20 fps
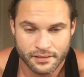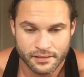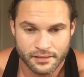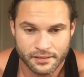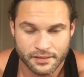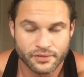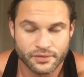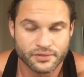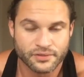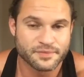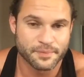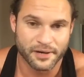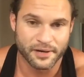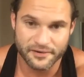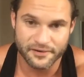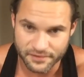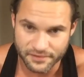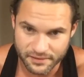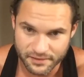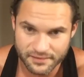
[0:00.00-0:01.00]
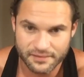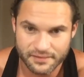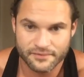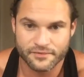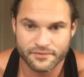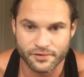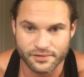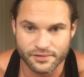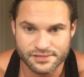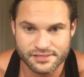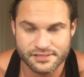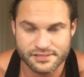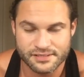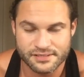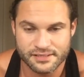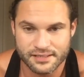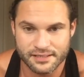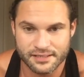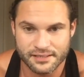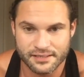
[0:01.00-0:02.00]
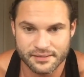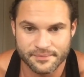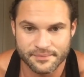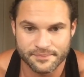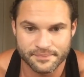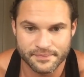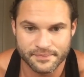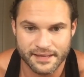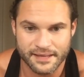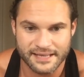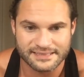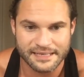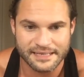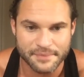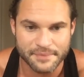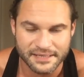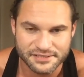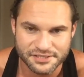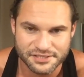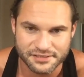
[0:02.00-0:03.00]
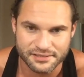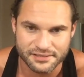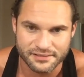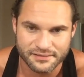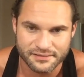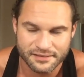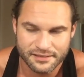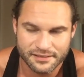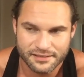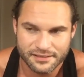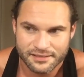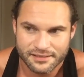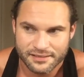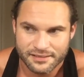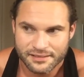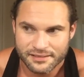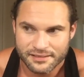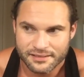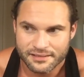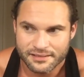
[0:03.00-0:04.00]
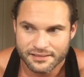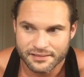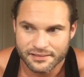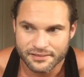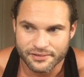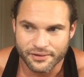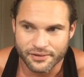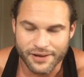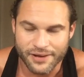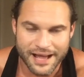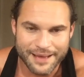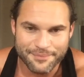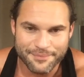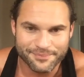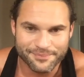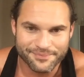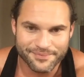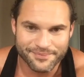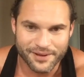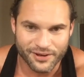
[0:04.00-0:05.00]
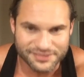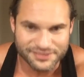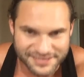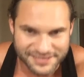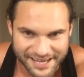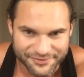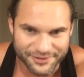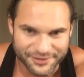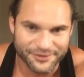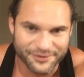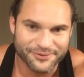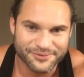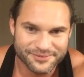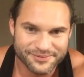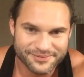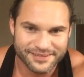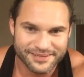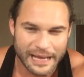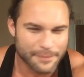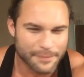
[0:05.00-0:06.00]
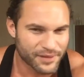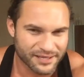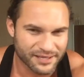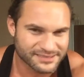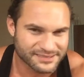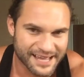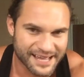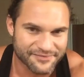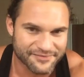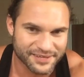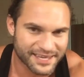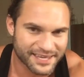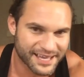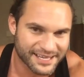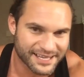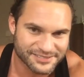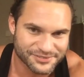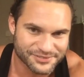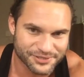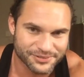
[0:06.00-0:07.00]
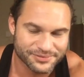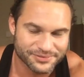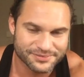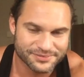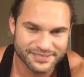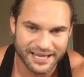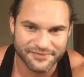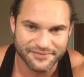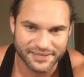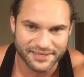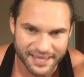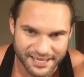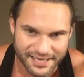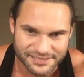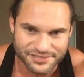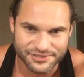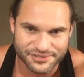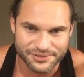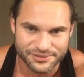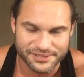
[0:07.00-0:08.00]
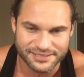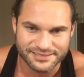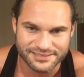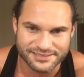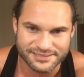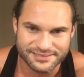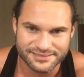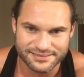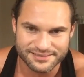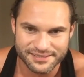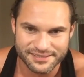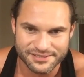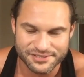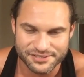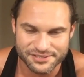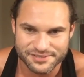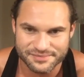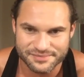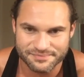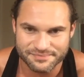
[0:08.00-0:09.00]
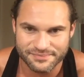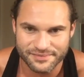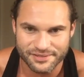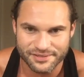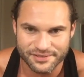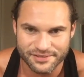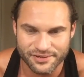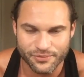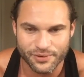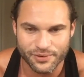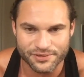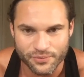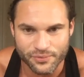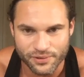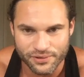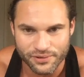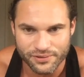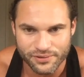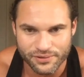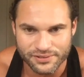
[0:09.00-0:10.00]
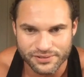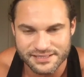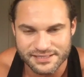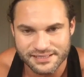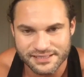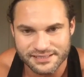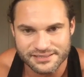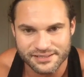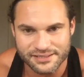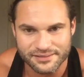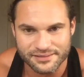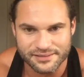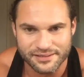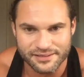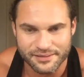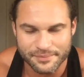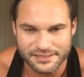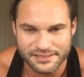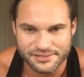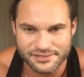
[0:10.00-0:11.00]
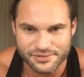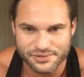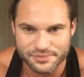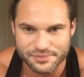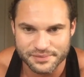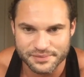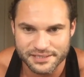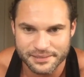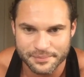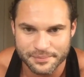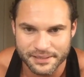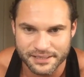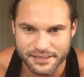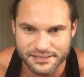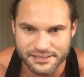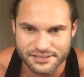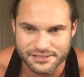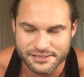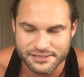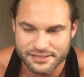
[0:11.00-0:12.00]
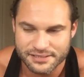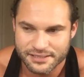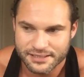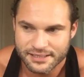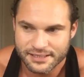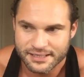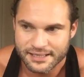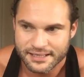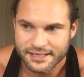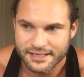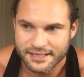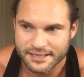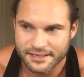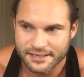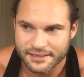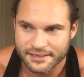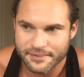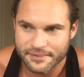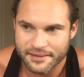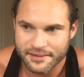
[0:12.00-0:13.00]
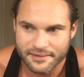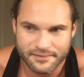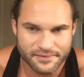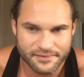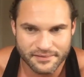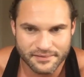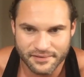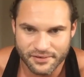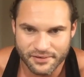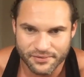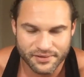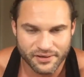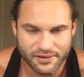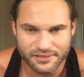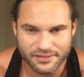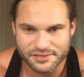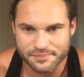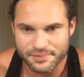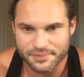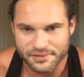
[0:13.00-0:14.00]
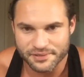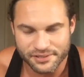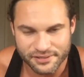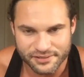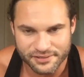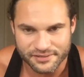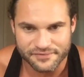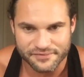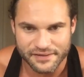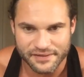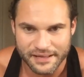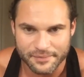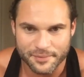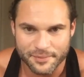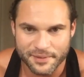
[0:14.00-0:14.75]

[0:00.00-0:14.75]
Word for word: Huge part of it, of course. As I mentioned, you know, I'm Octavio. I'm not Tavi Castro. Tavi Castro is just, you know, what the world sees on my social media pages. And, you know, the entrepreneur, the family